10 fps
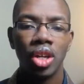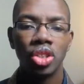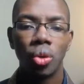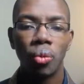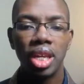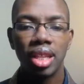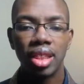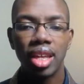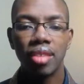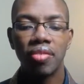So we can
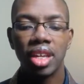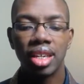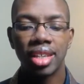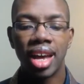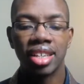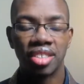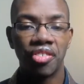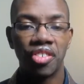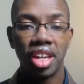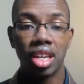think of these as
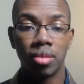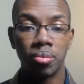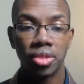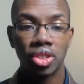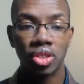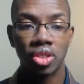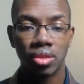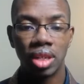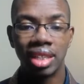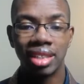flames
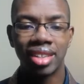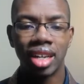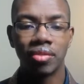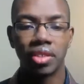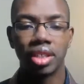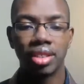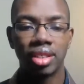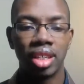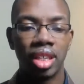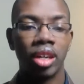inside of
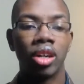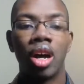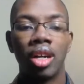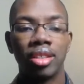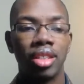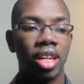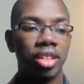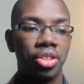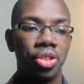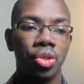us, and they're causing
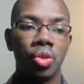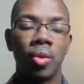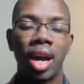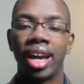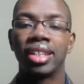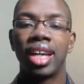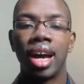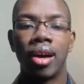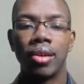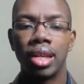us to act
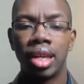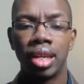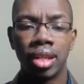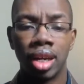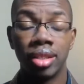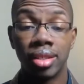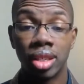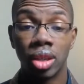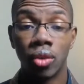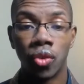out in
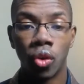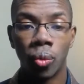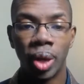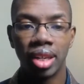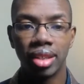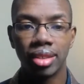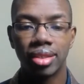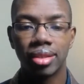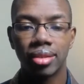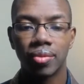unskillful
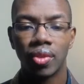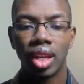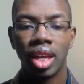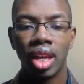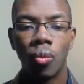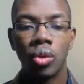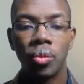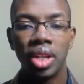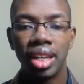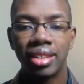ways.
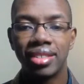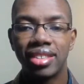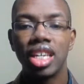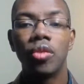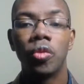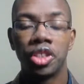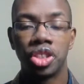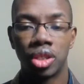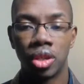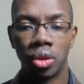When we
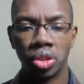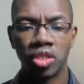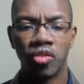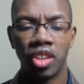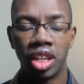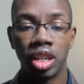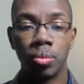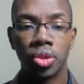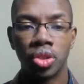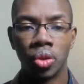extinguish those
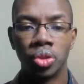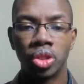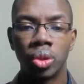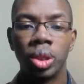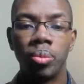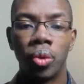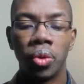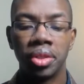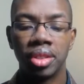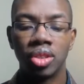flames, those three
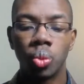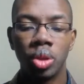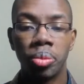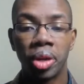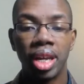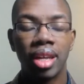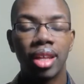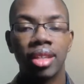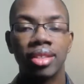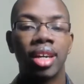poisons, we break
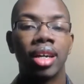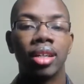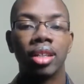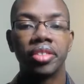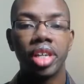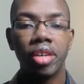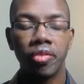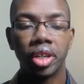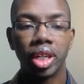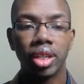the cycle of
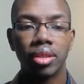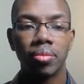suffering,